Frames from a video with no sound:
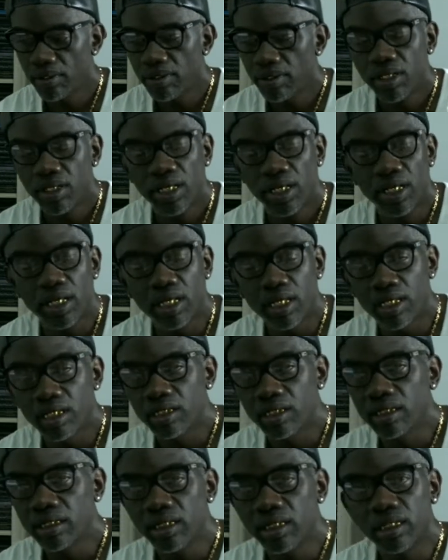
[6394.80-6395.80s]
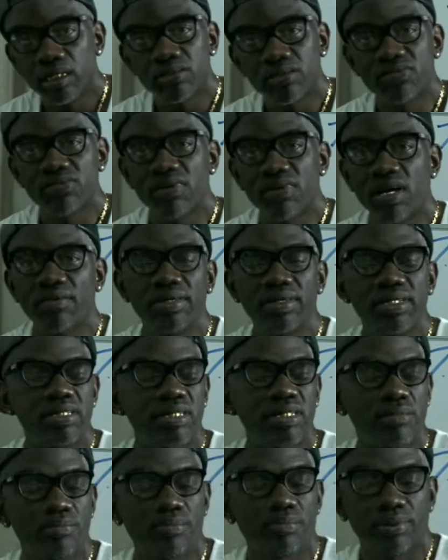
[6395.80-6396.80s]
And it's very
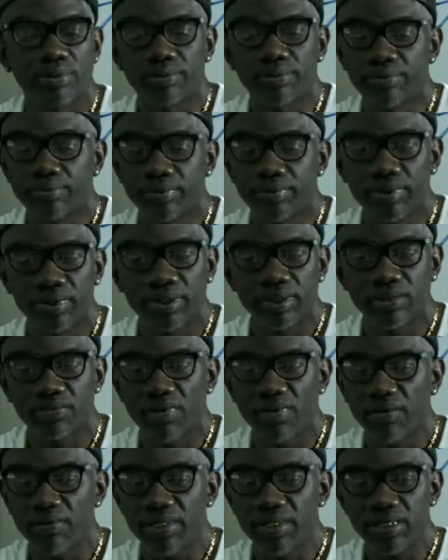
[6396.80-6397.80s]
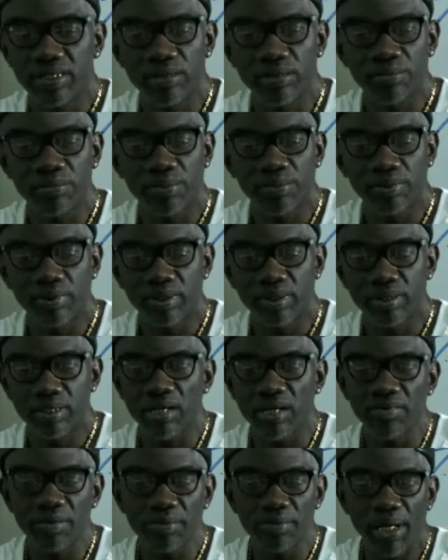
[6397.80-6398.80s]
simple. It's very simple because
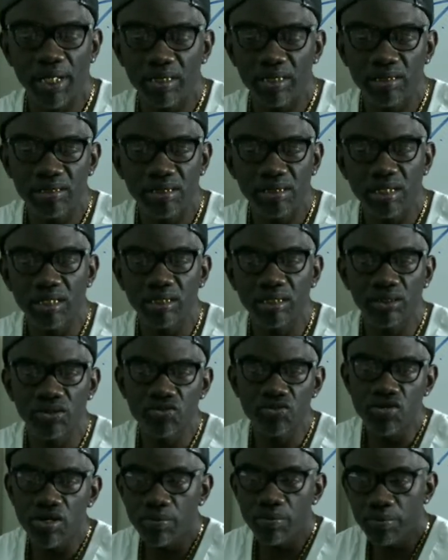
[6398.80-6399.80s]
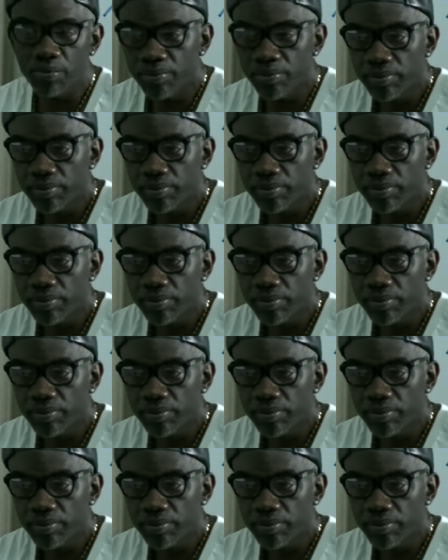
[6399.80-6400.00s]
everybody's stealing the drip.